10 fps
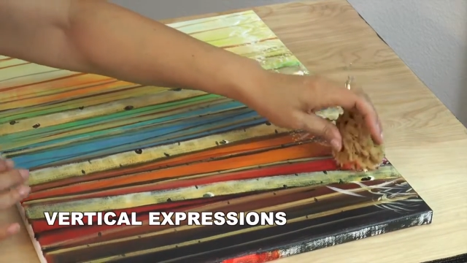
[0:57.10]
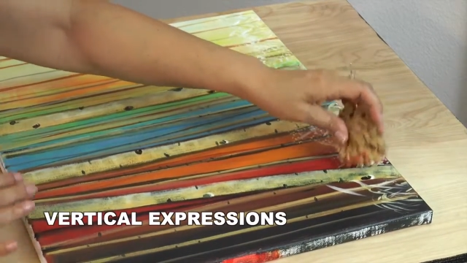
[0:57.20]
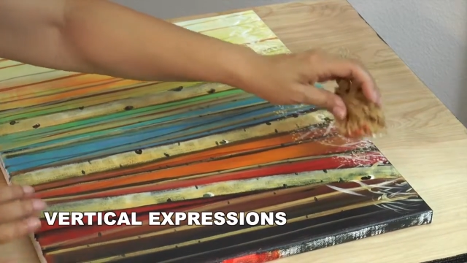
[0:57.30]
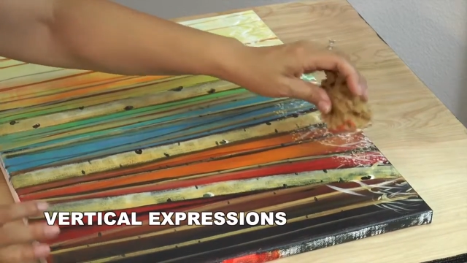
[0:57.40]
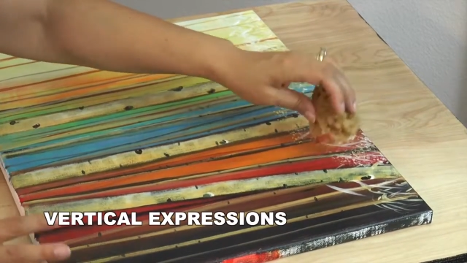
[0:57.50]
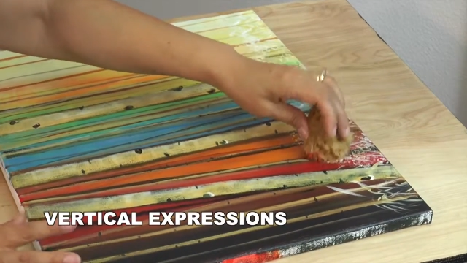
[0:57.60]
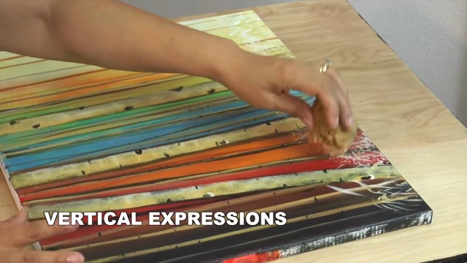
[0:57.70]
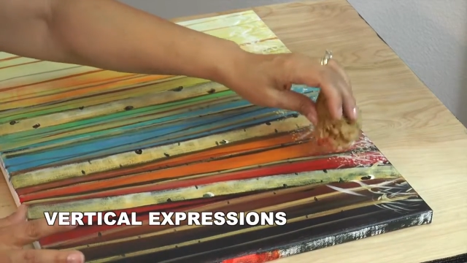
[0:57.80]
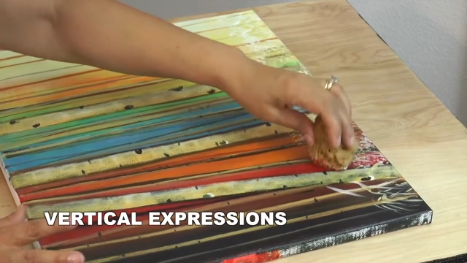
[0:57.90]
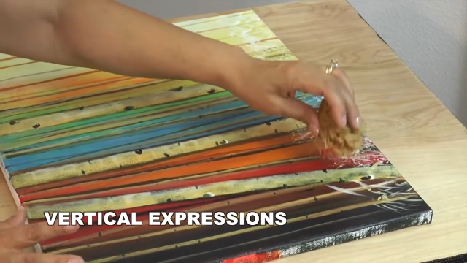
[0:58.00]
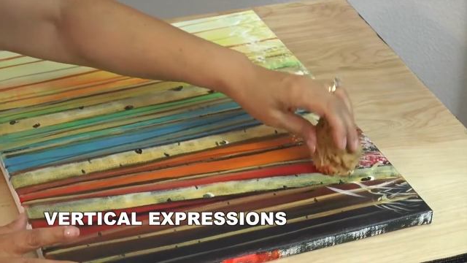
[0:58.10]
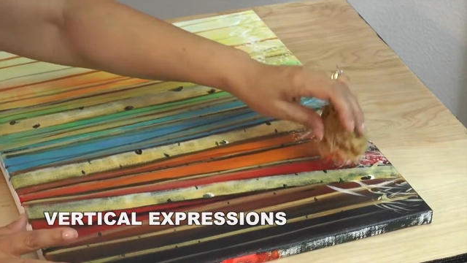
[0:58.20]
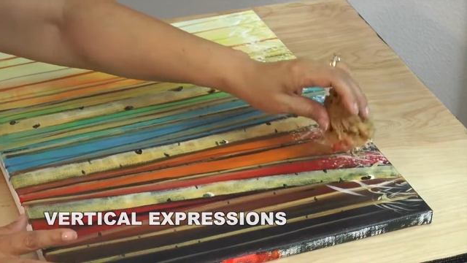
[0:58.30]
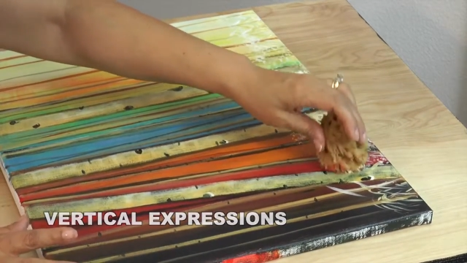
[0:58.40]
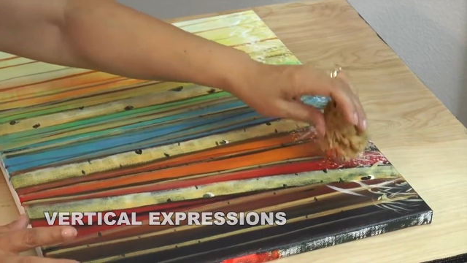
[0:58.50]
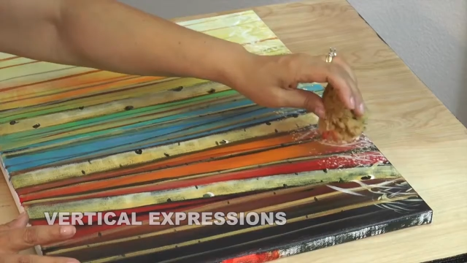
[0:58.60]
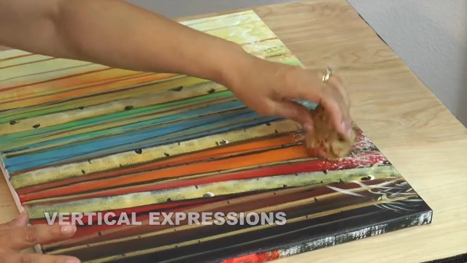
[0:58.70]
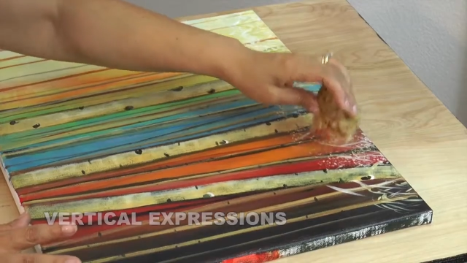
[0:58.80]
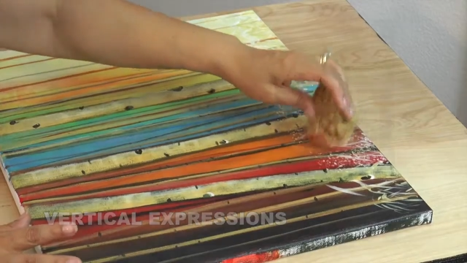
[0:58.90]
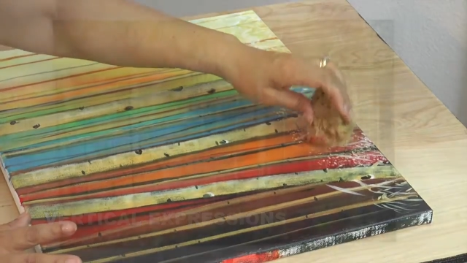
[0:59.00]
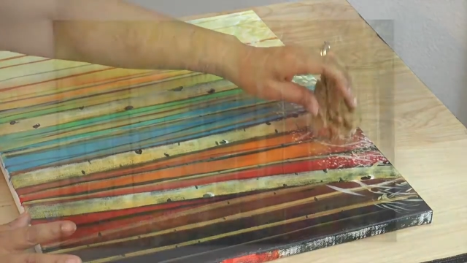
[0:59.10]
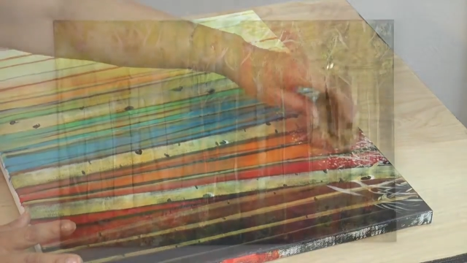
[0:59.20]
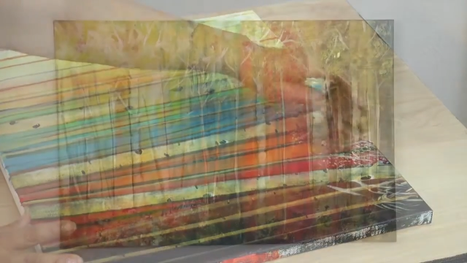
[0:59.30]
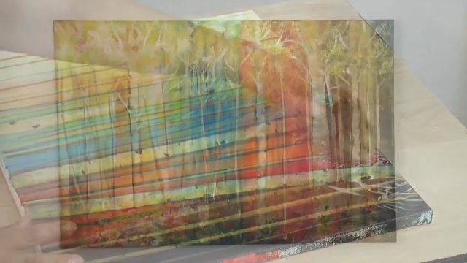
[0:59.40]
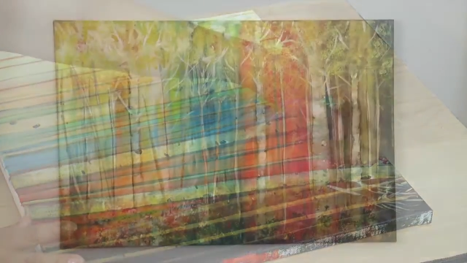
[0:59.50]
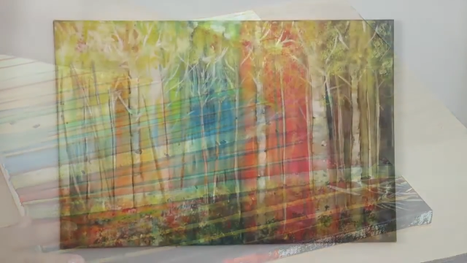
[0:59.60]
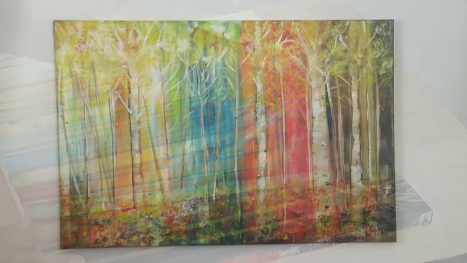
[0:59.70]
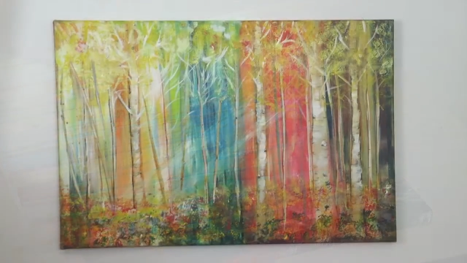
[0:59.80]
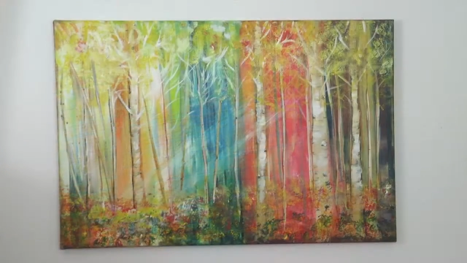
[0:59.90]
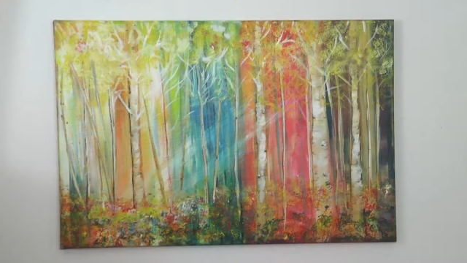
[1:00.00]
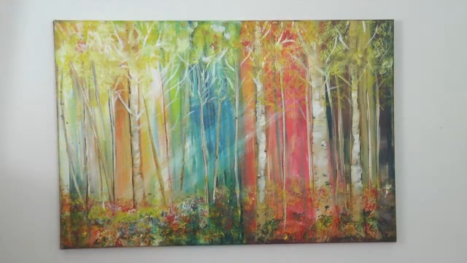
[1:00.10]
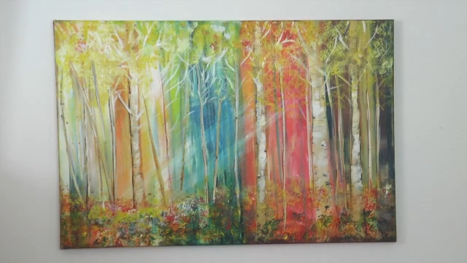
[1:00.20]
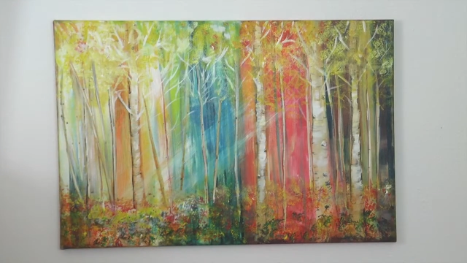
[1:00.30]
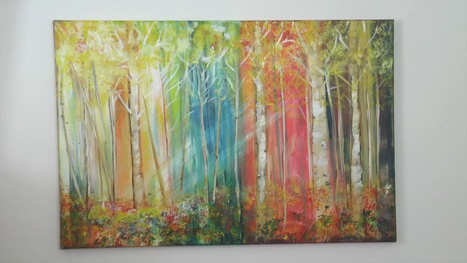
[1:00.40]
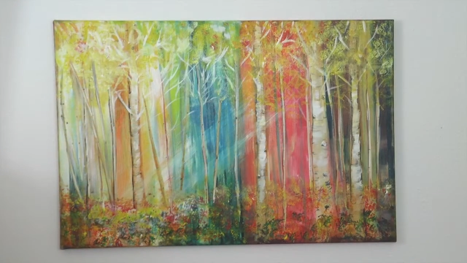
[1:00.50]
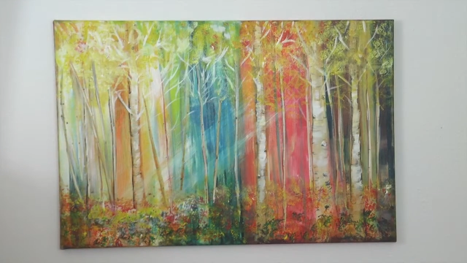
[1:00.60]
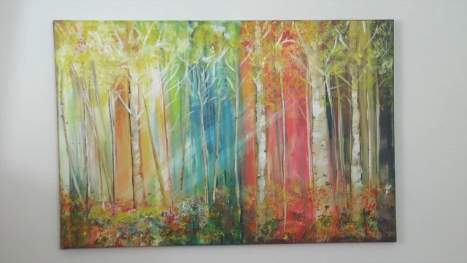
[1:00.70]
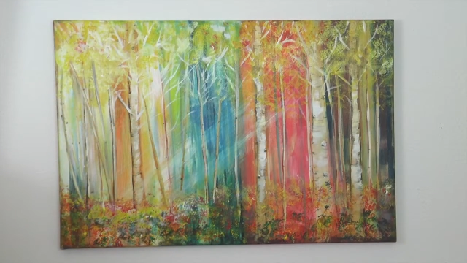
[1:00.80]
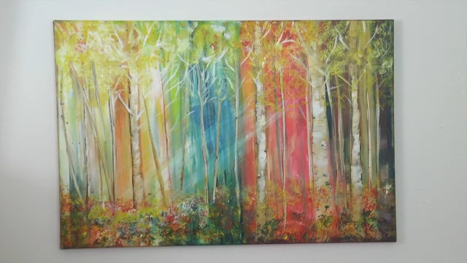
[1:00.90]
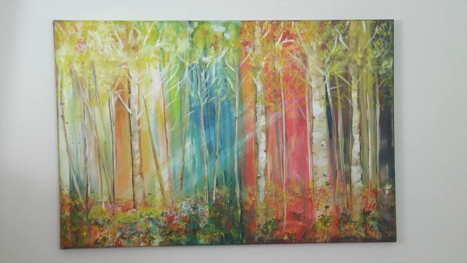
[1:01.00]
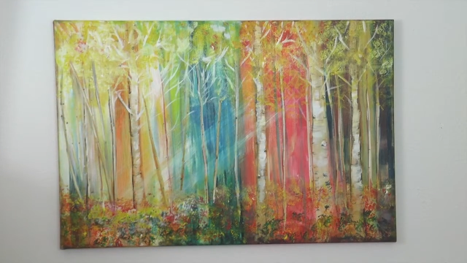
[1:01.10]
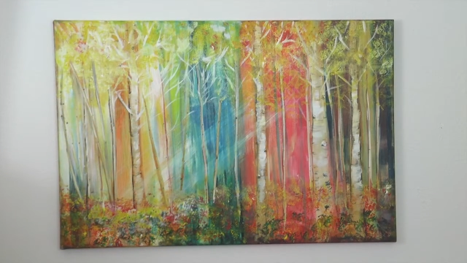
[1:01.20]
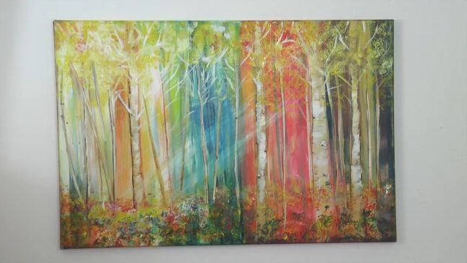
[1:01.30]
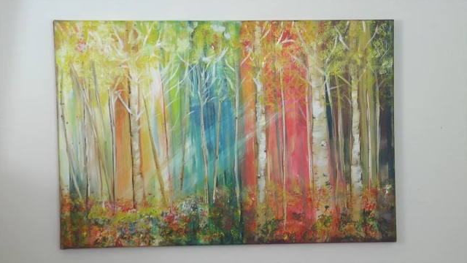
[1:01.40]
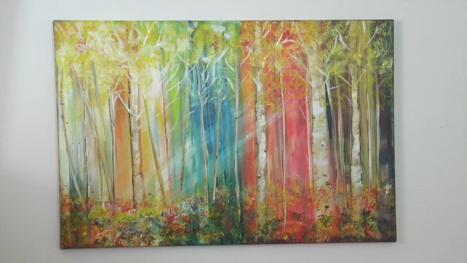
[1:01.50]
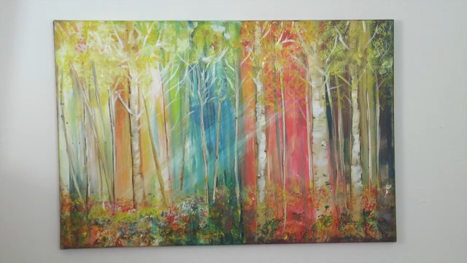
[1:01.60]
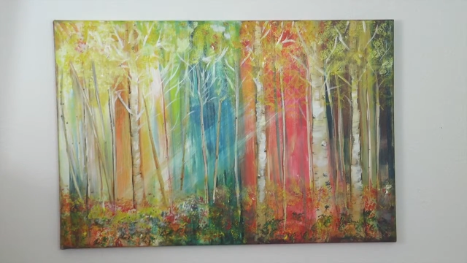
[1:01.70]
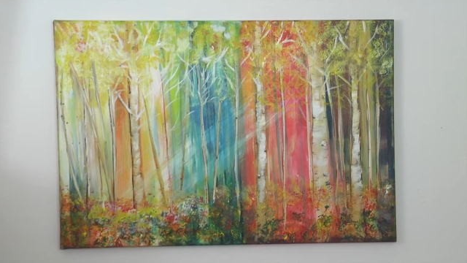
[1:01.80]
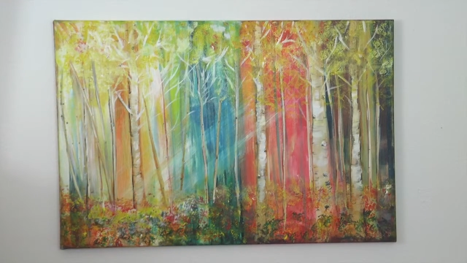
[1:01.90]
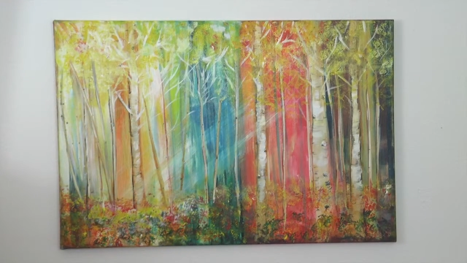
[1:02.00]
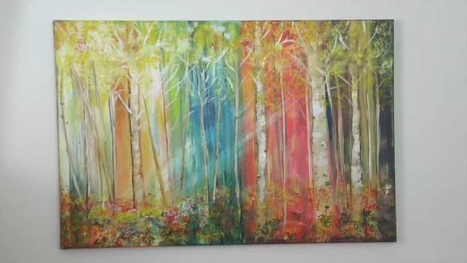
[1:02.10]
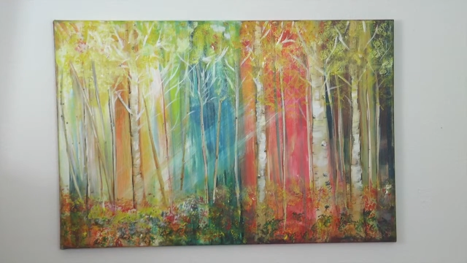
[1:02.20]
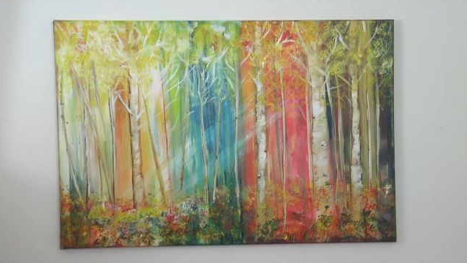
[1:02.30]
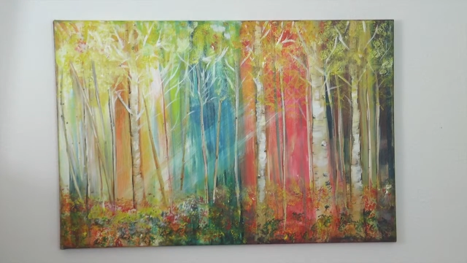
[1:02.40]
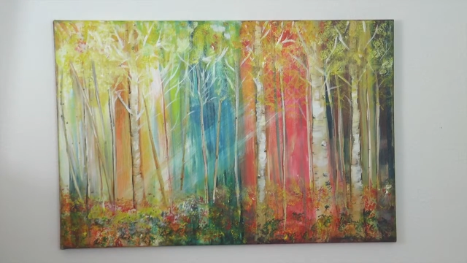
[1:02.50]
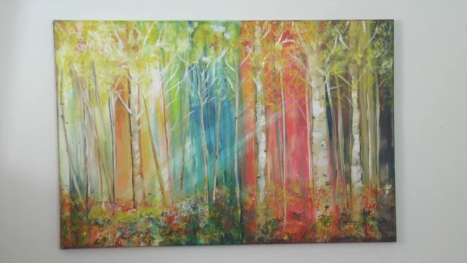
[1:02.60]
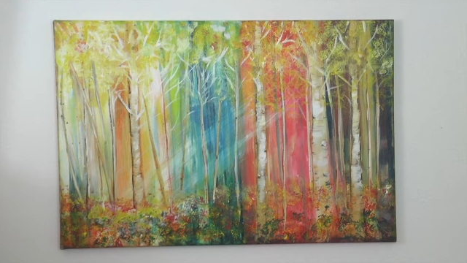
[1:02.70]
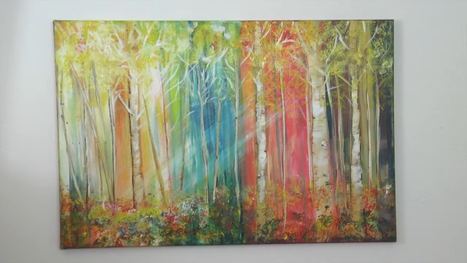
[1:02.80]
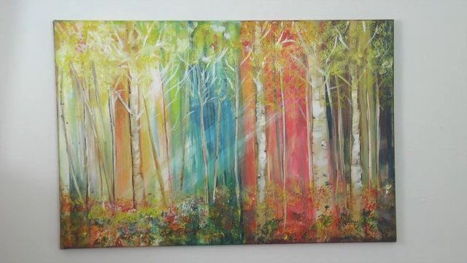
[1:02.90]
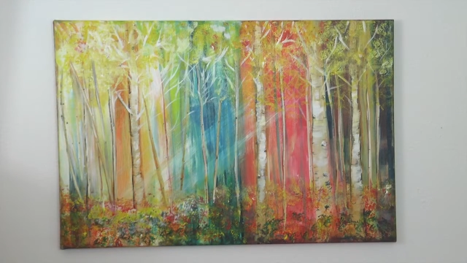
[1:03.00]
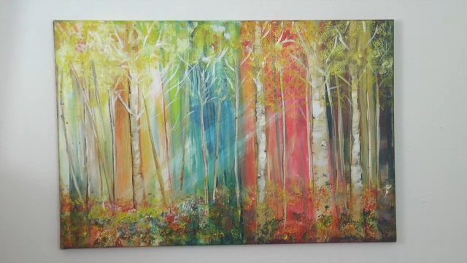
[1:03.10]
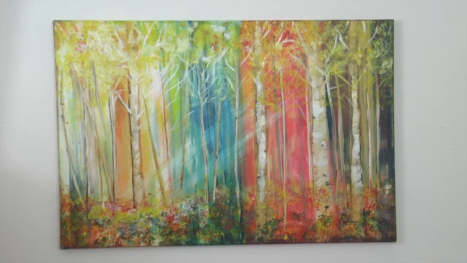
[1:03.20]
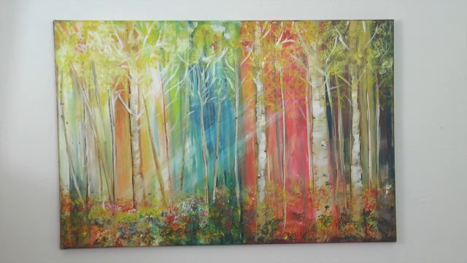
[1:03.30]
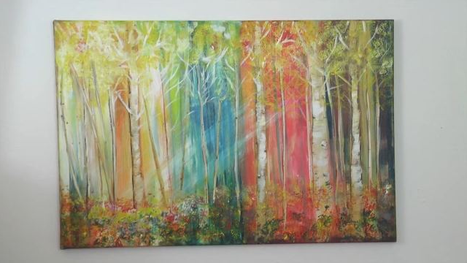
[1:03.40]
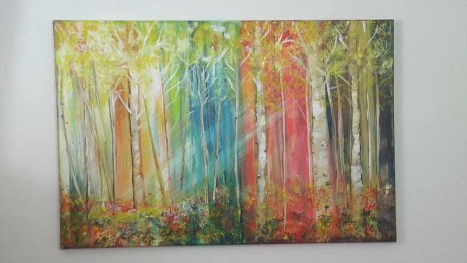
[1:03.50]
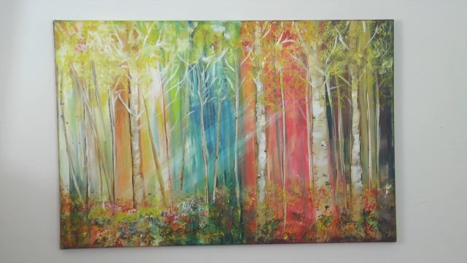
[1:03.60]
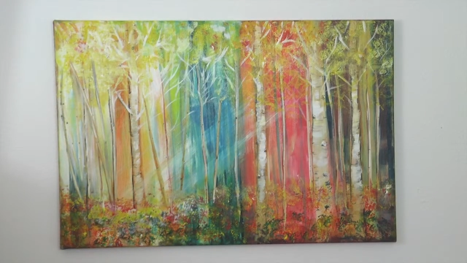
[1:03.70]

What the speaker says: No face is visible, so there are no lips to read.